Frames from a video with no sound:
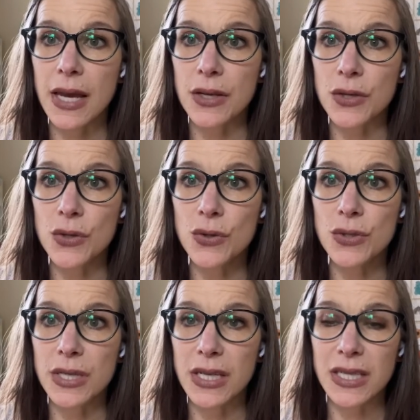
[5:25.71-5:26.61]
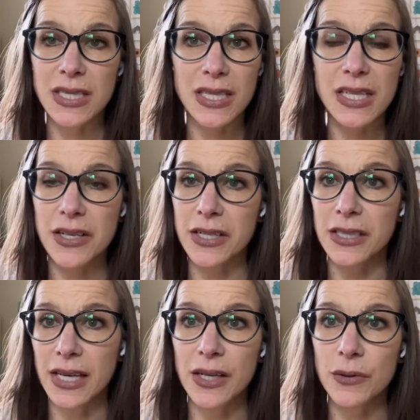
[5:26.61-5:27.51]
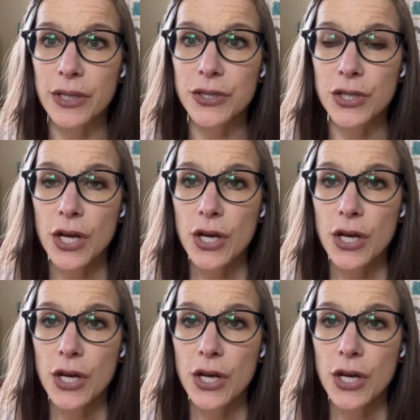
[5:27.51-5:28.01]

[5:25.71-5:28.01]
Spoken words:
and using incendiary language